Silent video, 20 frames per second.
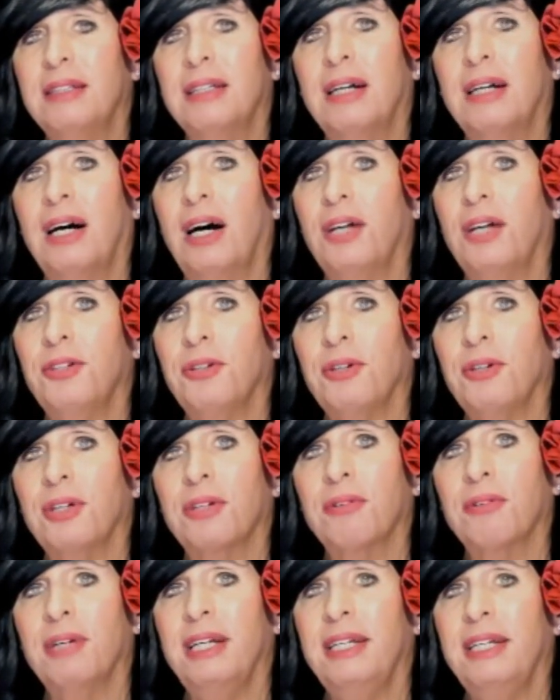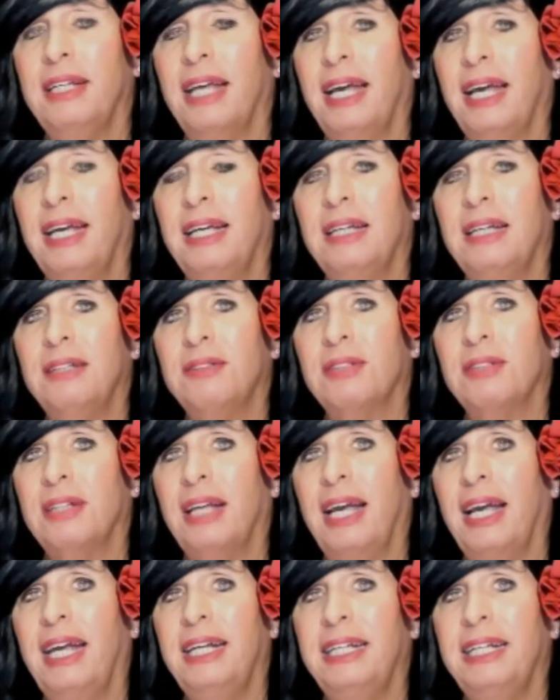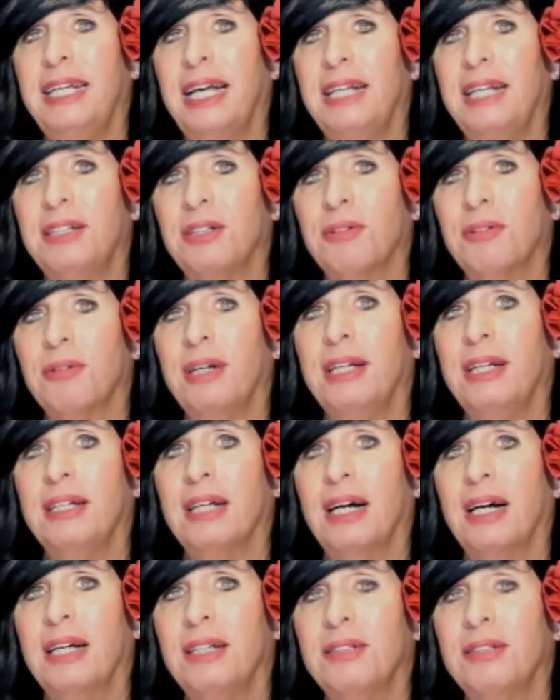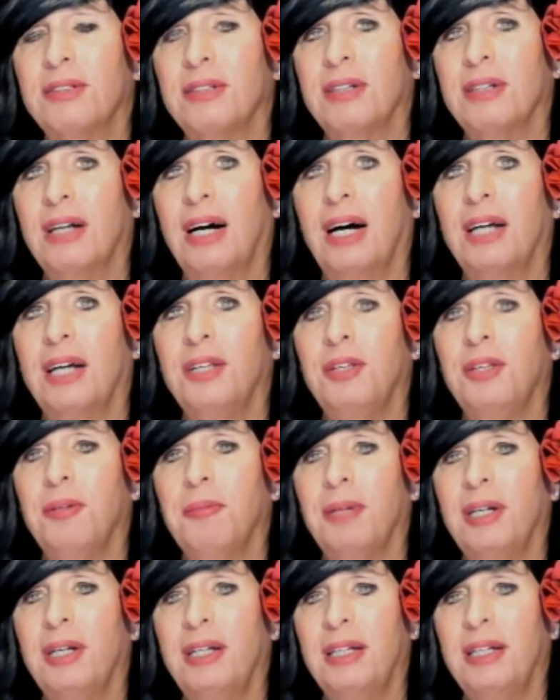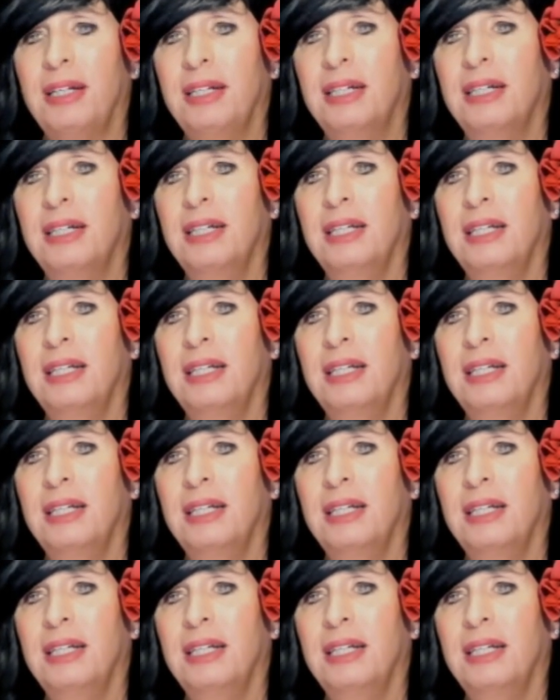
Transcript: 100-degree days and 88-degree nights and high humidity.